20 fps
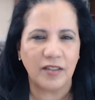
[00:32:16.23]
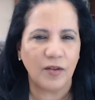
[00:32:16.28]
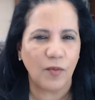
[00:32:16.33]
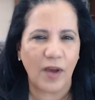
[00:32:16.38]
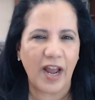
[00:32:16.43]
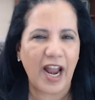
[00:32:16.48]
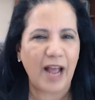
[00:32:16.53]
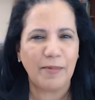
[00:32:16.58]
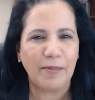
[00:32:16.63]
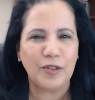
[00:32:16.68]
And
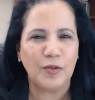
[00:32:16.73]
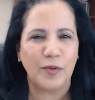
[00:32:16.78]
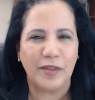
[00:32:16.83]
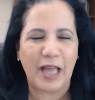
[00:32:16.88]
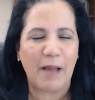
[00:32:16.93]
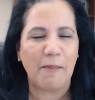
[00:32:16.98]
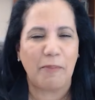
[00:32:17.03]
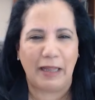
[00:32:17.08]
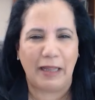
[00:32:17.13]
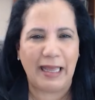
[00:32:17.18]
what happens with
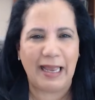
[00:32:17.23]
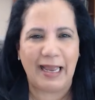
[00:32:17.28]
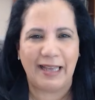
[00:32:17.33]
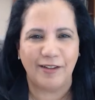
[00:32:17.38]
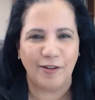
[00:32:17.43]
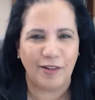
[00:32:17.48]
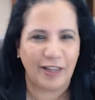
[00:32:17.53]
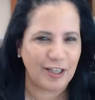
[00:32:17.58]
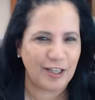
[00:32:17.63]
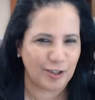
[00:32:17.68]
that plan?
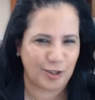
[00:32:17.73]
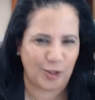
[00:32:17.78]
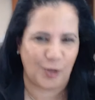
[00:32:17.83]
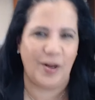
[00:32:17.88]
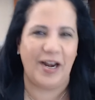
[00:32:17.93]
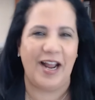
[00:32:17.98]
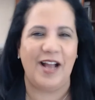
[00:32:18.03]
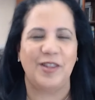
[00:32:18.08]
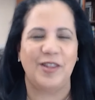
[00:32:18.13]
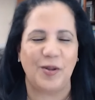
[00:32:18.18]
Do they just throw
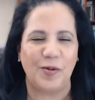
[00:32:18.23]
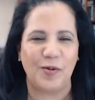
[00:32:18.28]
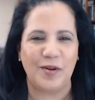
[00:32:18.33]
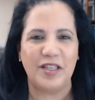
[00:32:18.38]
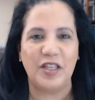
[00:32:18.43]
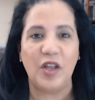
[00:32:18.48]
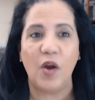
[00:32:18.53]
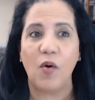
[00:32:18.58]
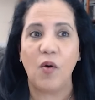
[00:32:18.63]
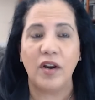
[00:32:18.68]
it out the
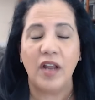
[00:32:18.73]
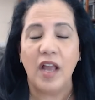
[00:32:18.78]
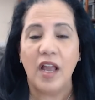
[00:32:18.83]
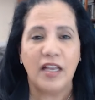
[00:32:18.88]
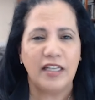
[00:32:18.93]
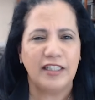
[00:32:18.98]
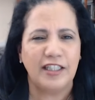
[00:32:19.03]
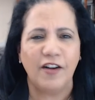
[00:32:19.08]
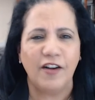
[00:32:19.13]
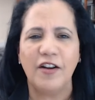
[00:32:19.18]
window? Or
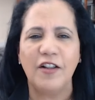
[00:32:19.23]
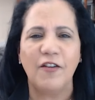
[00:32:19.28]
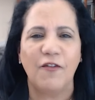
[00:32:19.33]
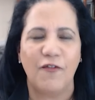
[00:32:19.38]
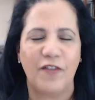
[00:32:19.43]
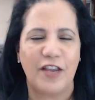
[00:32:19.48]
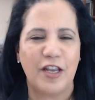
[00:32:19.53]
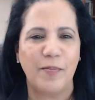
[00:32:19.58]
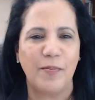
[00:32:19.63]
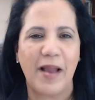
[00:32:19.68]
is there any
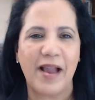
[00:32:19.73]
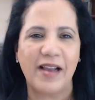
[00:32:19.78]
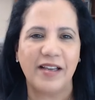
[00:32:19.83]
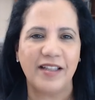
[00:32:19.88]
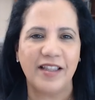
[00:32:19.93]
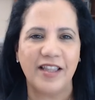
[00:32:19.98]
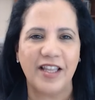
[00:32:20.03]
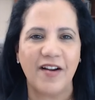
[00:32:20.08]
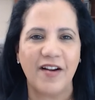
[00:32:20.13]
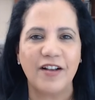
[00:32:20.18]
feedback
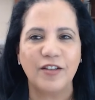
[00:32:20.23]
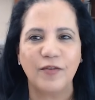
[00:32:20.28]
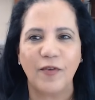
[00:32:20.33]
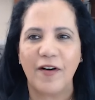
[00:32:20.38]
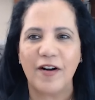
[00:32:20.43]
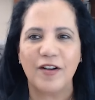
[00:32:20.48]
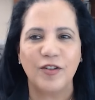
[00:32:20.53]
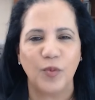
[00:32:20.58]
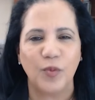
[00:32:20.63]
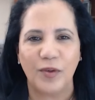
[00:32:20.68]
in there as
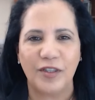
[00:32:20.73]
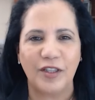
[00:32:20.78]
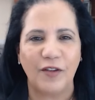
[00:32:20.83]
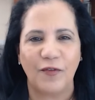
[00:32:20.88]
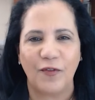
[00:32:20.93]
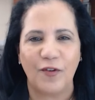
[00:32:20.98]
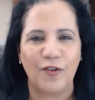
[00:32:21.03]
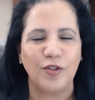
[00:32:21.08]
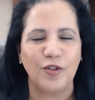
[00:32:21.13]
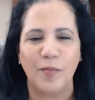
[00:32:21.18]
far as when the
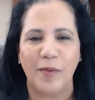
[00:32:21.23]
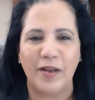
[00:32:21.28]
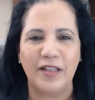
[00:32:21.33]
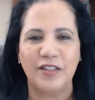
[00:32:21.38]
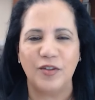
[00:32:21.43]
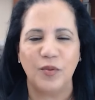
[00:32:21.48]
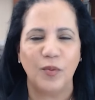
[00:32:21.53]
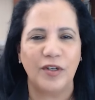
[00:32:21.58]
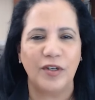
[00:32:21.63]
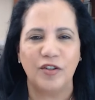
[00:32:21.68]
first
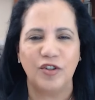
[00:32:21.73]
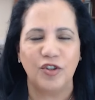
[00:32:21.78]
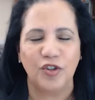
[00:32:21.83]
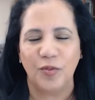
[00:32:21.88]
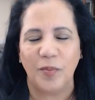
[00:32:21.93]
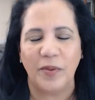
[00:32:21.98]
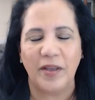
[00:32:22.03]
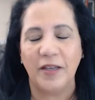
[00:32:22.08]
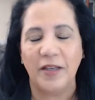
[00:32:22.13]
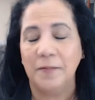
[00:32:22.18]
month's what it
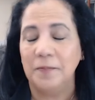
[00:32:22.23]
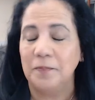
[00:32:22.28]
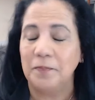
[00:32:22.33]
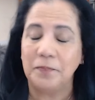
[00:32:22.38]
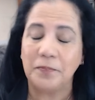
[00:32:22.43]
should be?